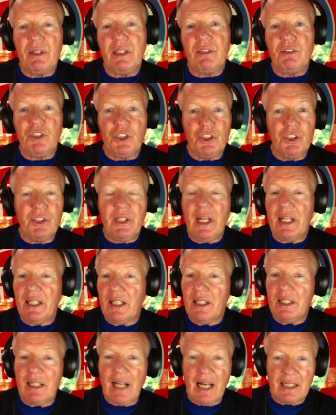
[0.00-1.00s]
And sure, they
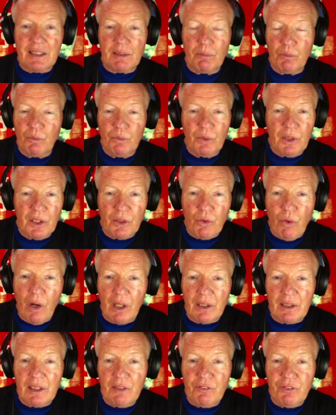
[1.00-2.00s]
got some really
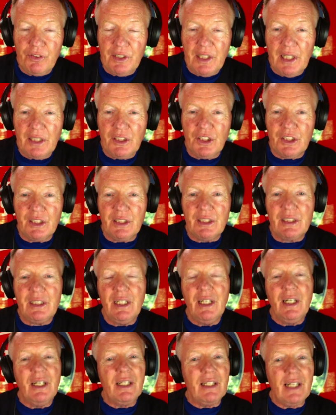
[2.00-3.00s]
quality free agents.
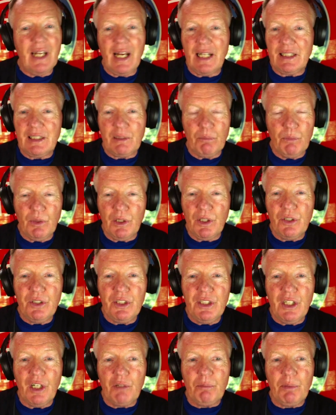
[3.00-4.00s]
They had some really good
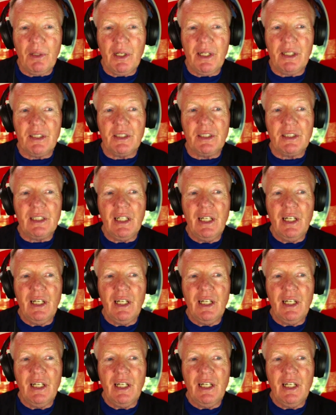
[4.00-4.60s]
young players.